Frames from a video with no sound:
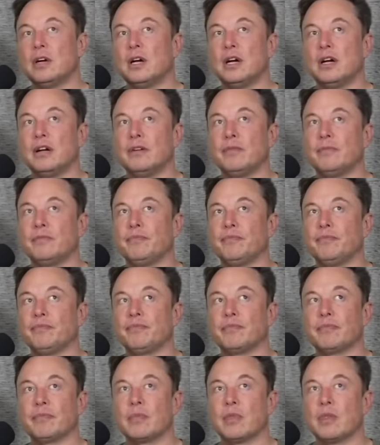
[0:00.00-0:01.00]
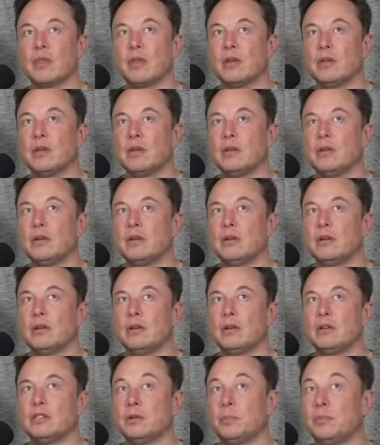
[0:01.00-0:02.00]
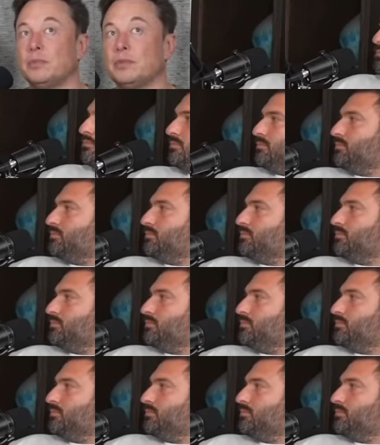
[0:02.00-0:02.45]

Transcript: What are we trending?